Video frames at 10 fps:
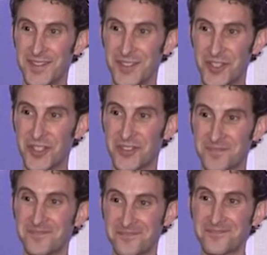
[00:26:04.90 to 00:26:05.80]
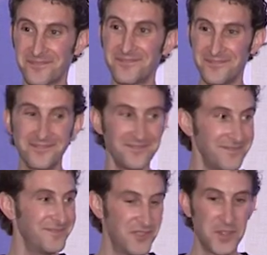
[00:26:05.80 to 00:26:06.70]
these days.
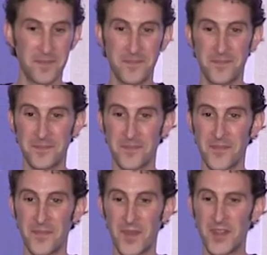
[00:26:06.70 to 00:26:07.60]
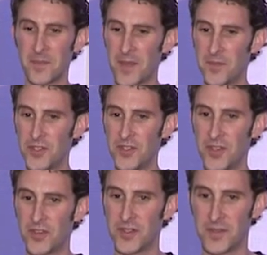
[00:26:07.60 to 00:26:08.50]
Yep. I think, Bambi, did you
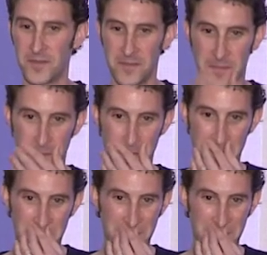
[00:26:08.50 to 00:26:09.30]
have a, no?